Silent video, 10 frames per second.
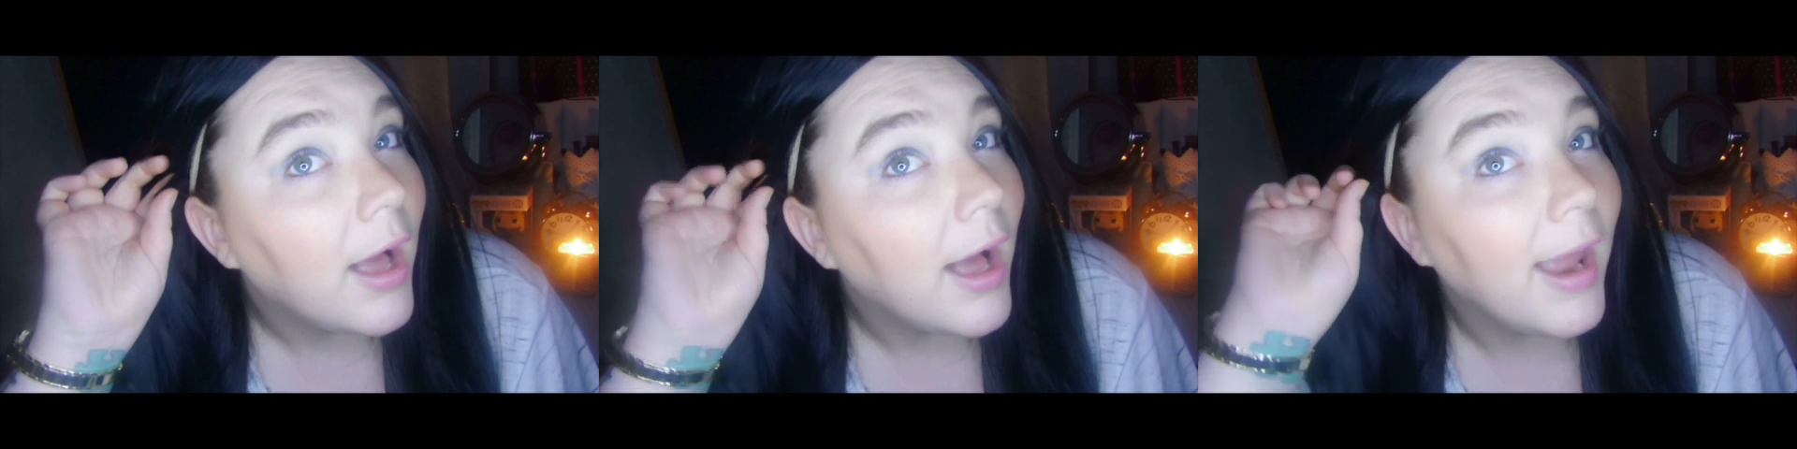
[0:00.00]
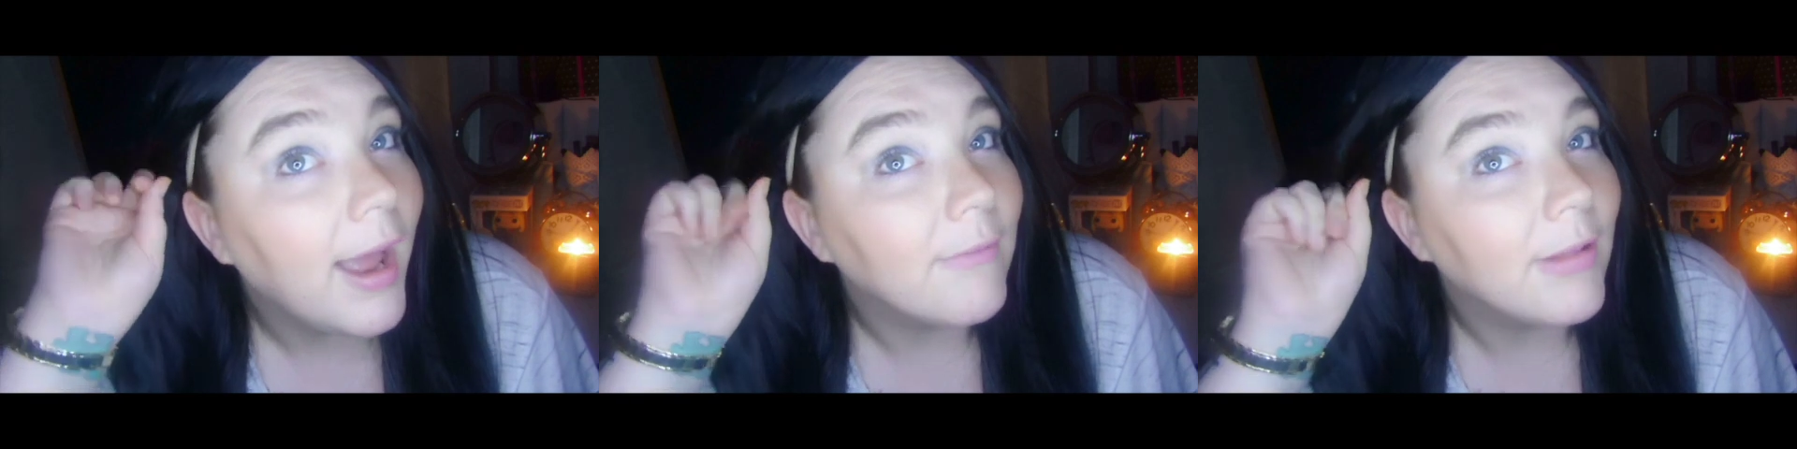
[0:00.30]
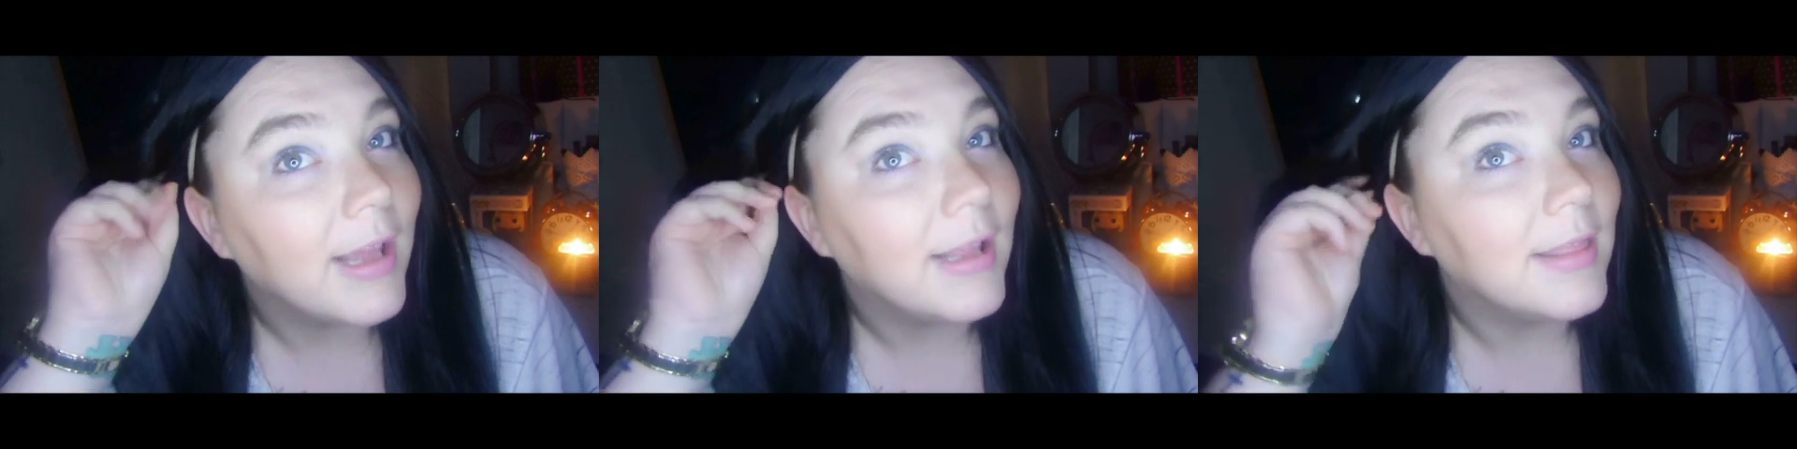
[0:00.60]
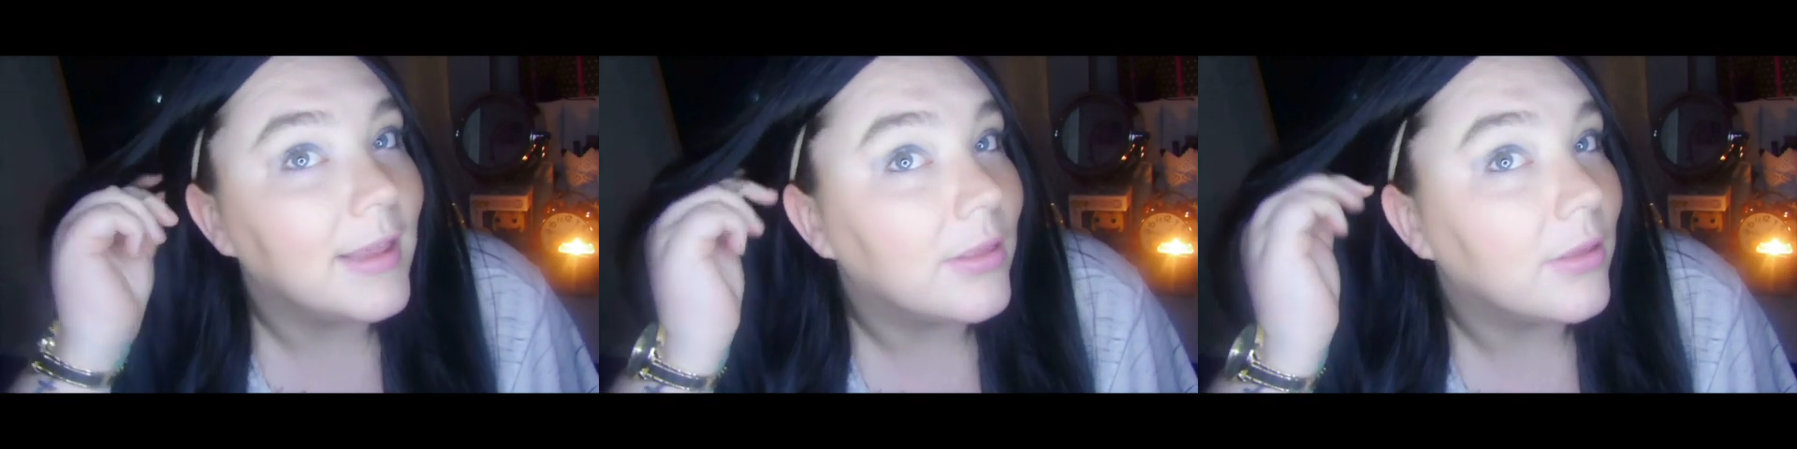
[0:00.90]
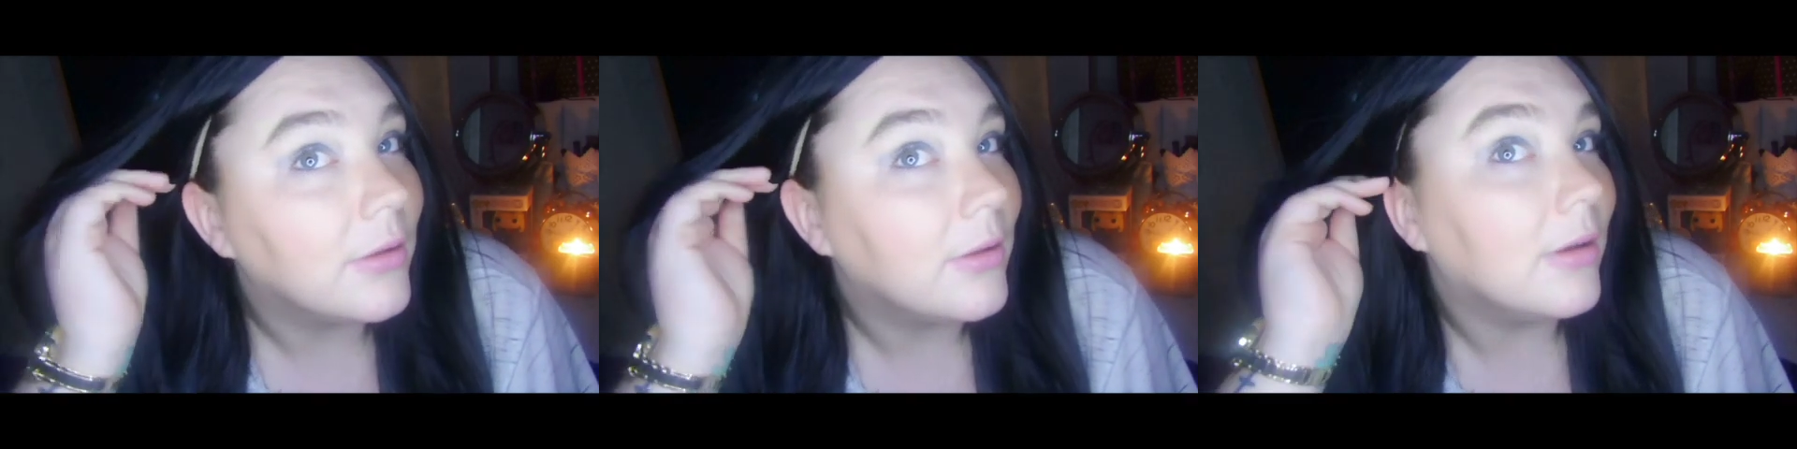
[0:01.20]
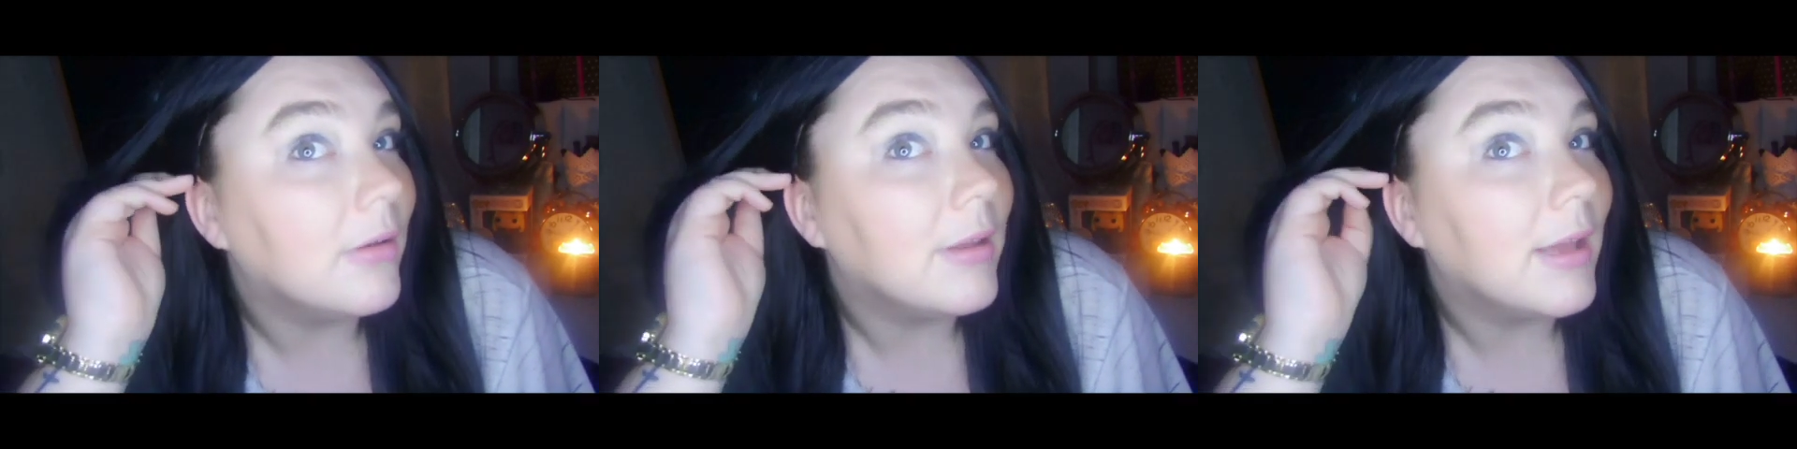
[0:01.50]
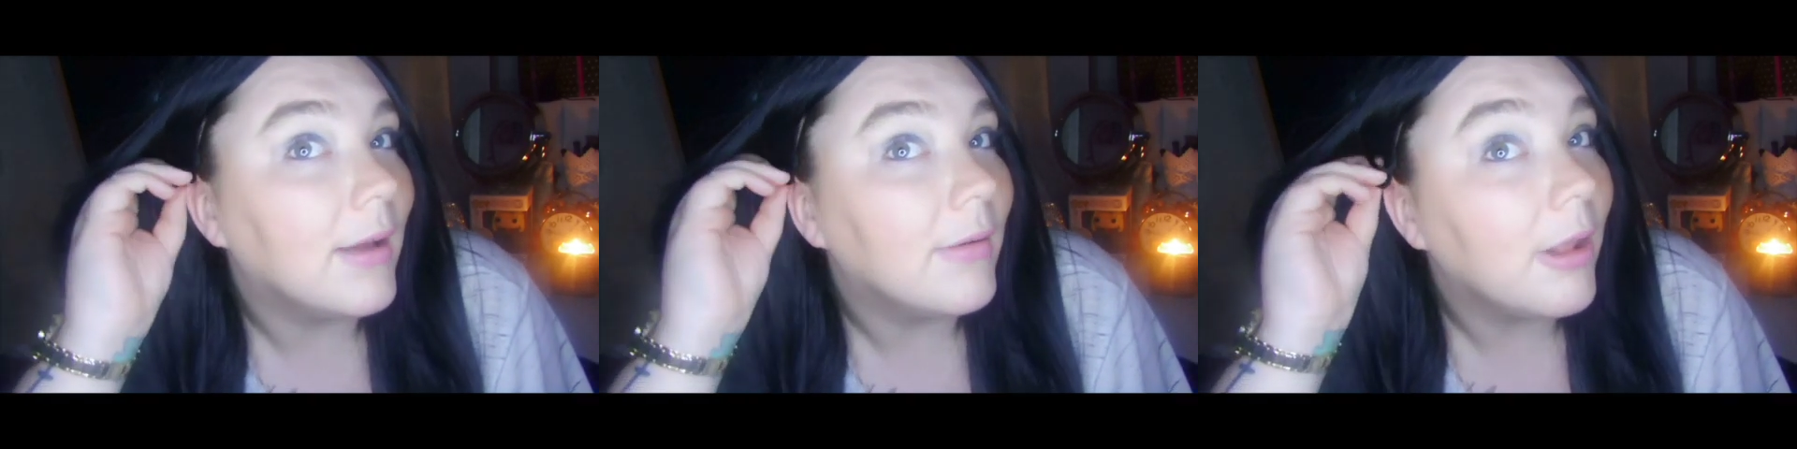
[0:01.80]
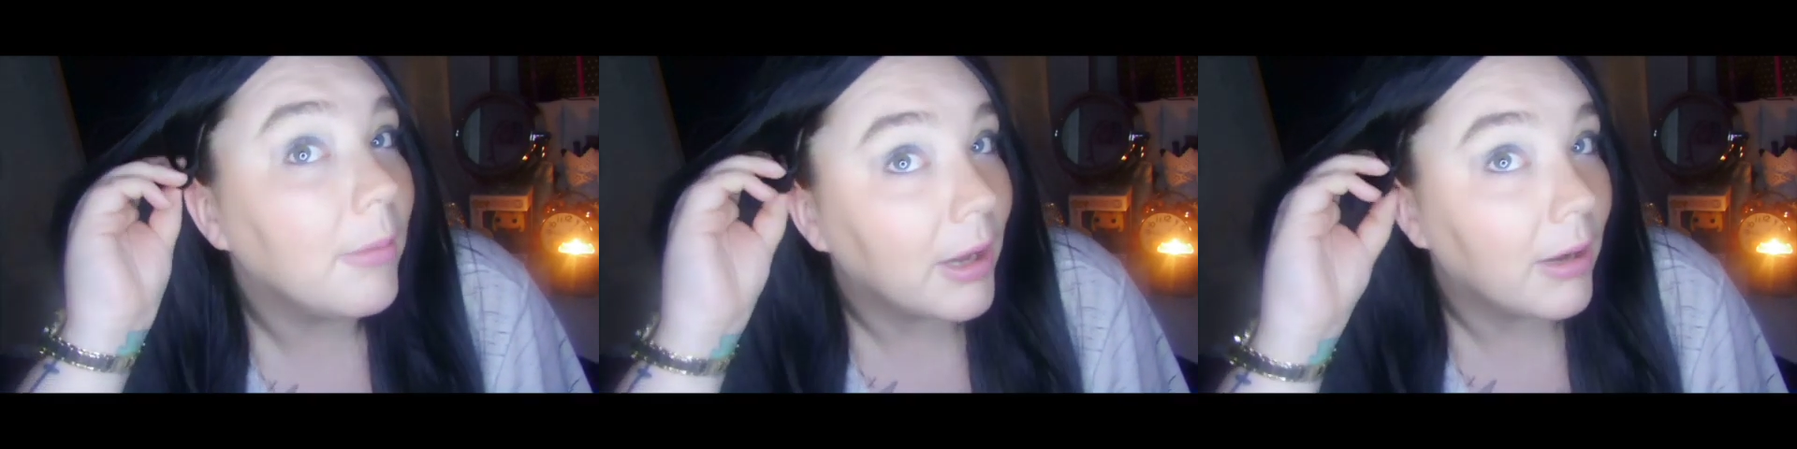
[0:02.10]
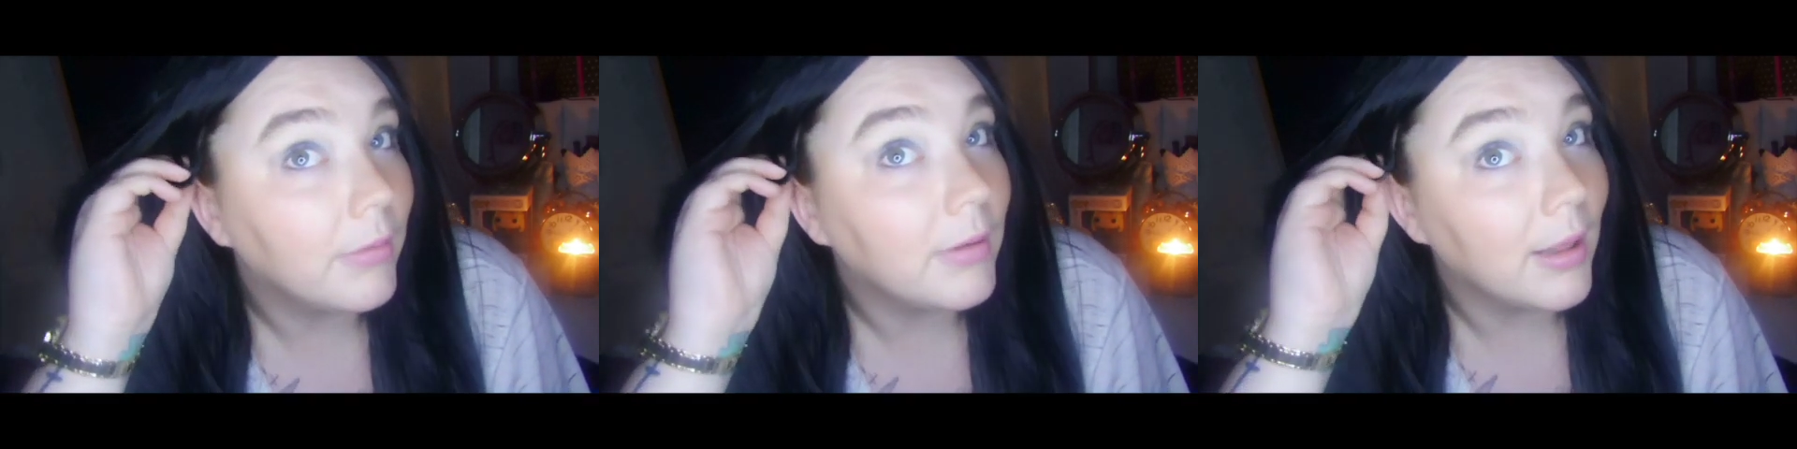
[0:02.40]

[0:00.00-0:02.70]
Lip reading: I have like these, no you can't, there we go,